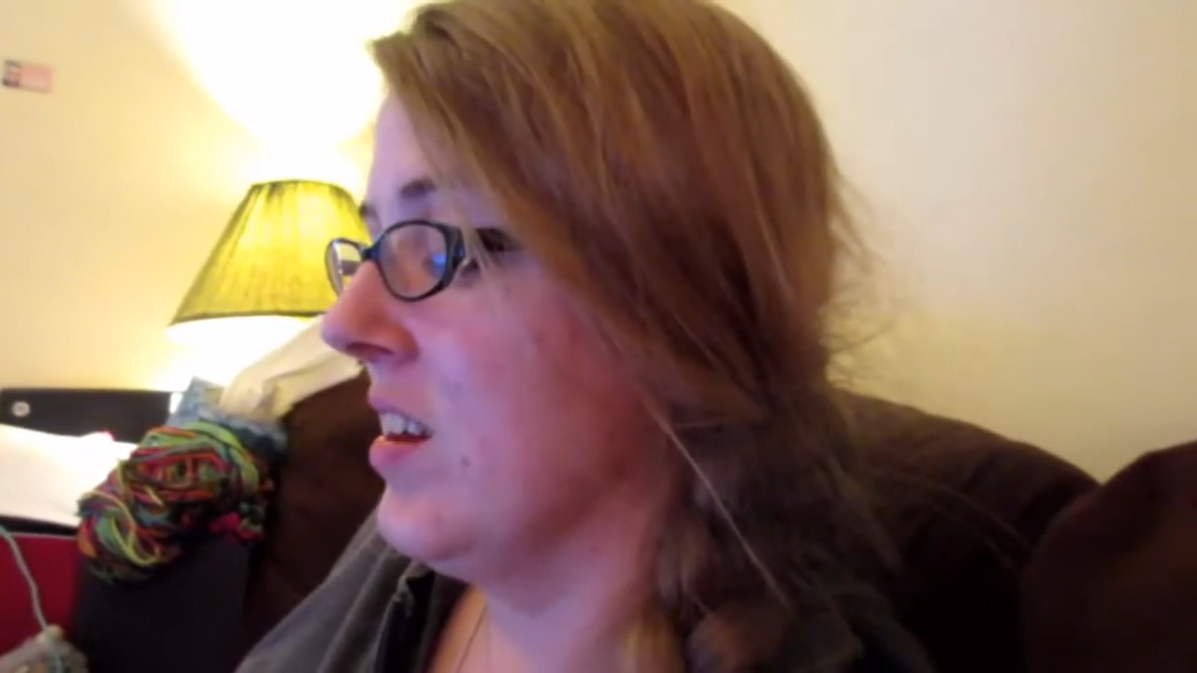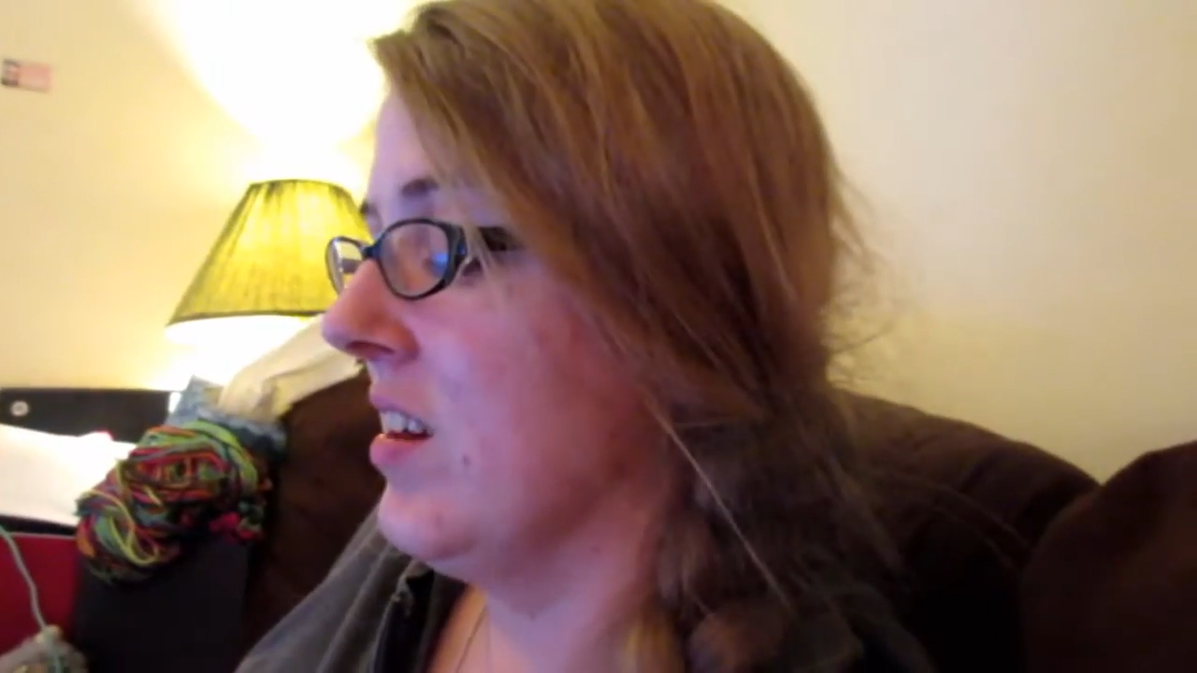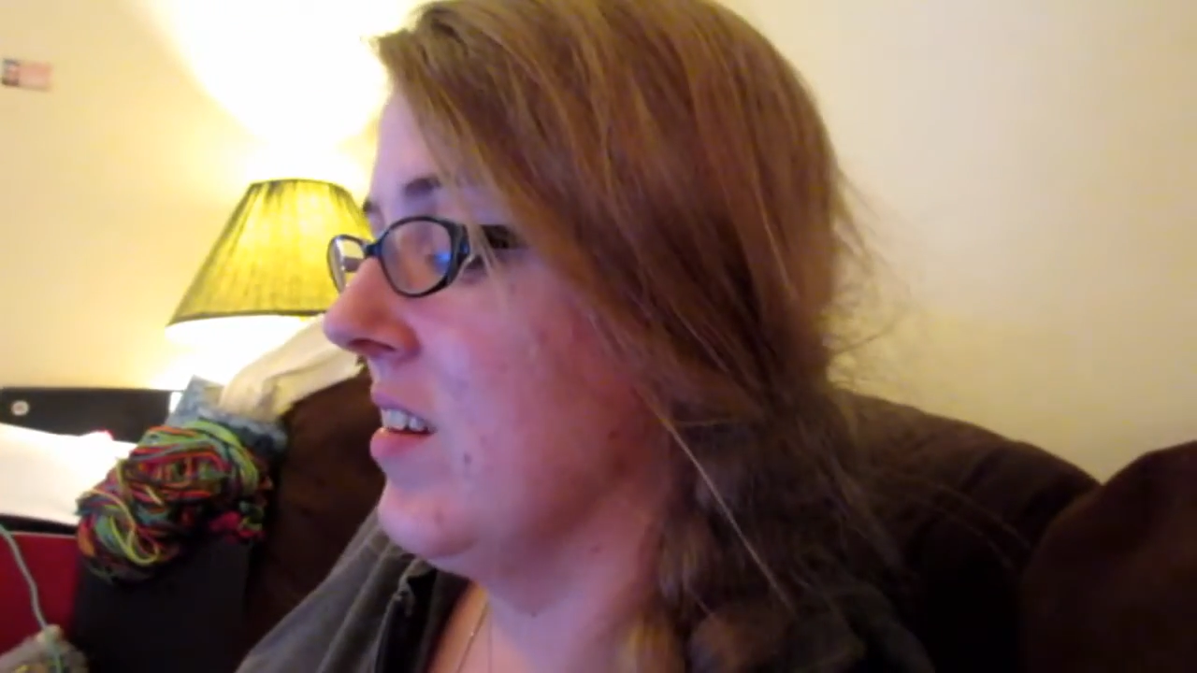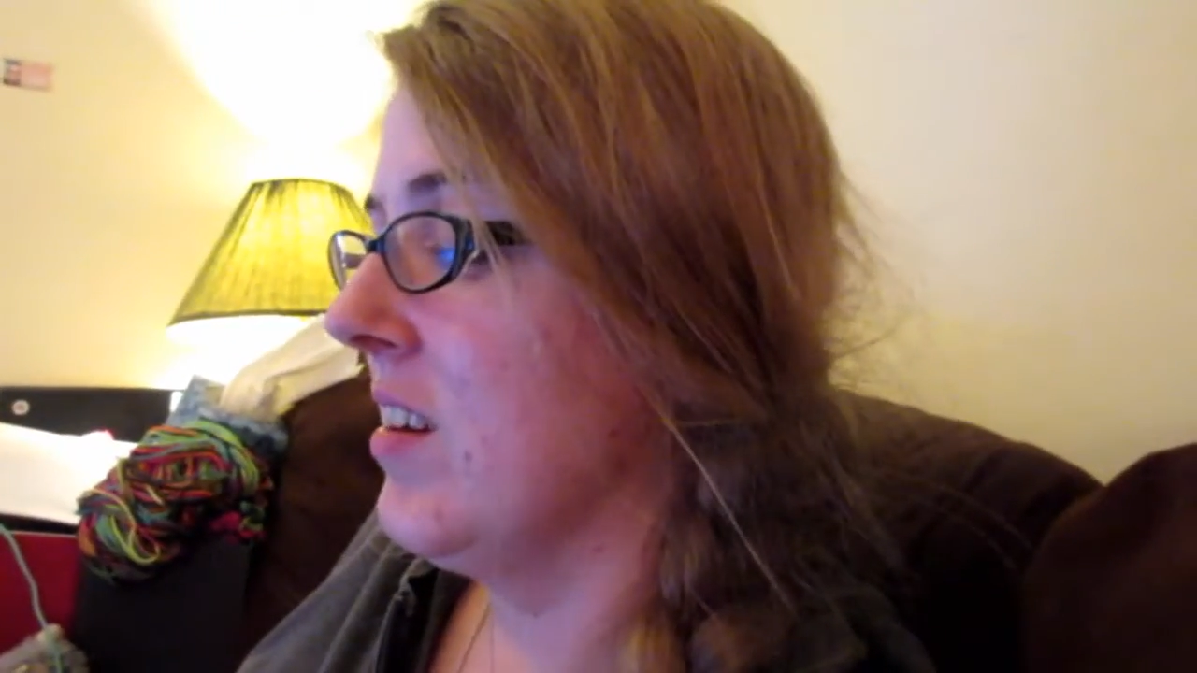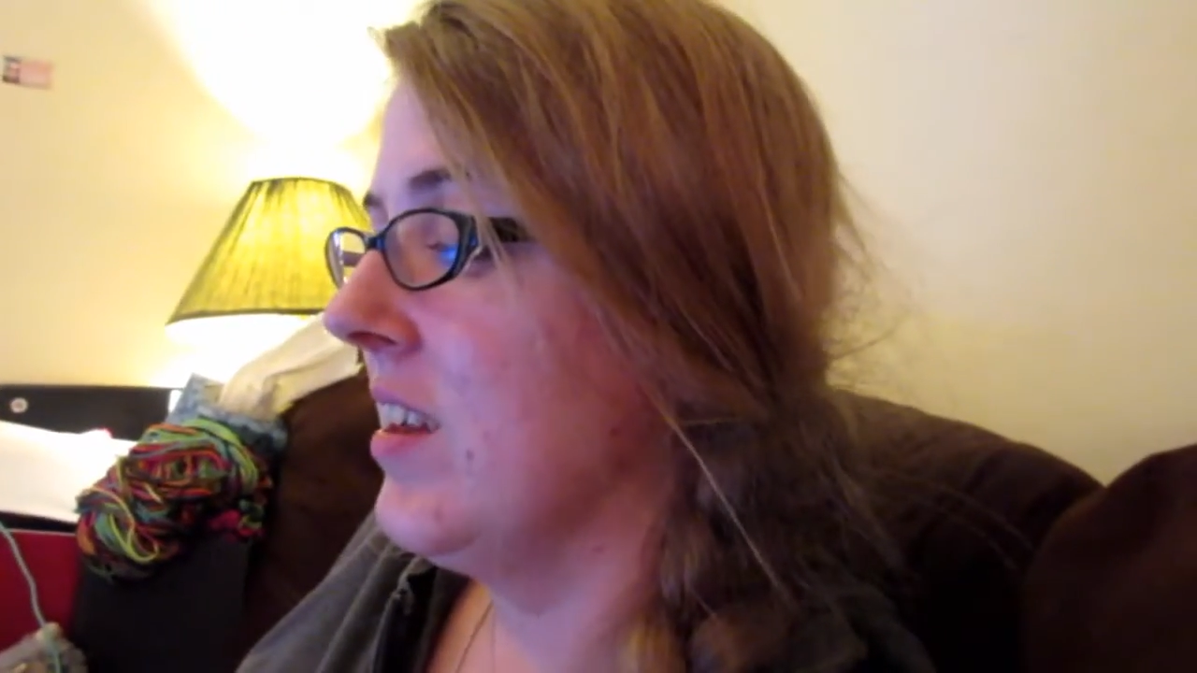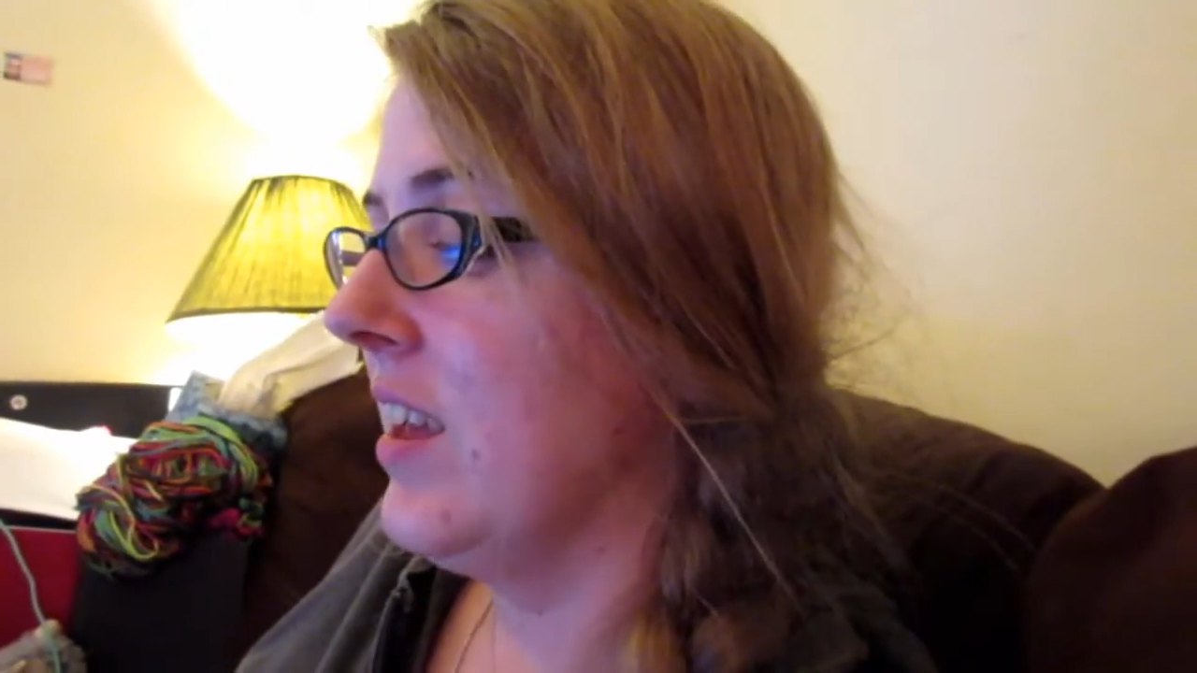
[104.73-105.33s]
And